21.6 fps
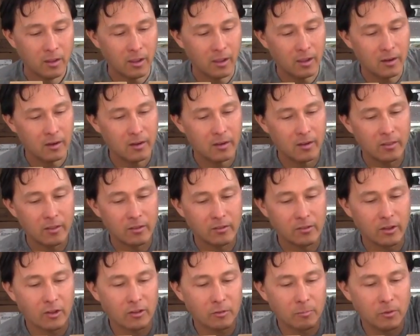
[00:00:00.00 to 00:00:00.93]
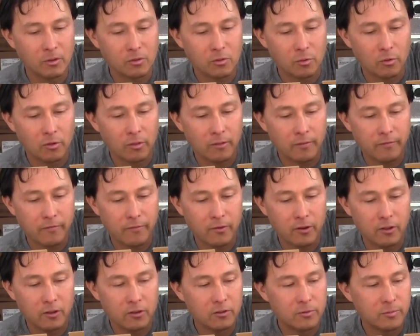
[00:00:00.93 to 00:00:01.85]
And uh, these guys are going to be stored in the
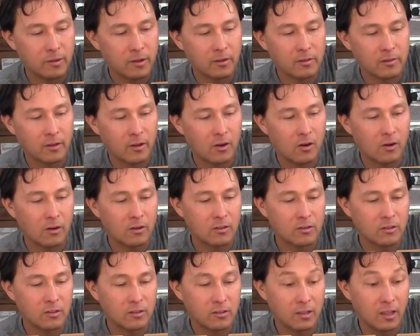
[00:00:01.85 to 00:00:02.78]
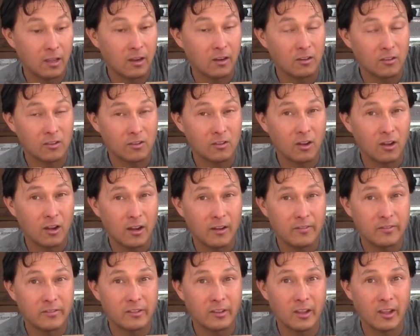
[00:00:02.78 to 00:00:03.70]
fridge because they are getting
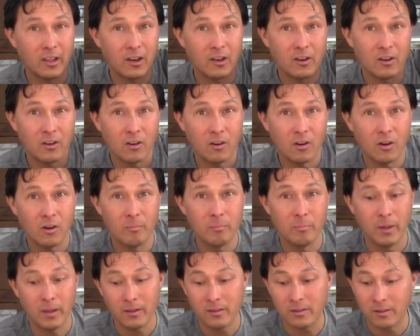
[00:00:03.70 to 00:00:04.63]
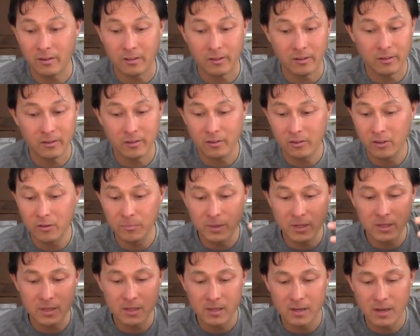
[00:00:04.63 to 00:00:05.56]
soft and are basically, could
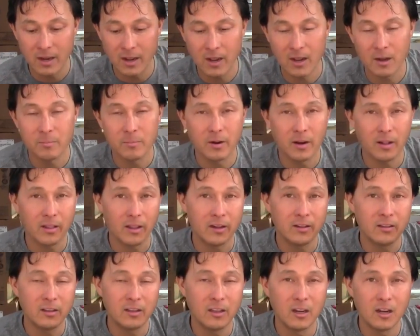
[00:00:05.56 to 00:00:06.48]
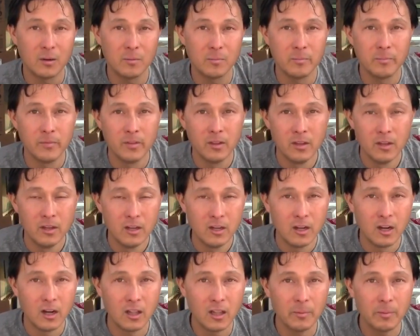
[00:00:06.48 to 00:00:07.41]
be eaten now, but I like to get them
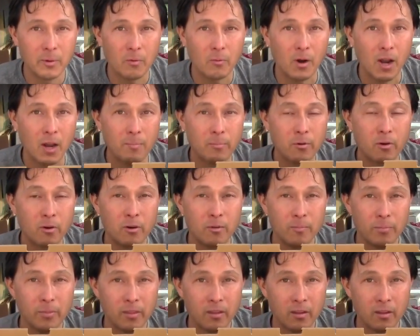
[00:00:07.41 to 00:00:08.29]
a little bit riper.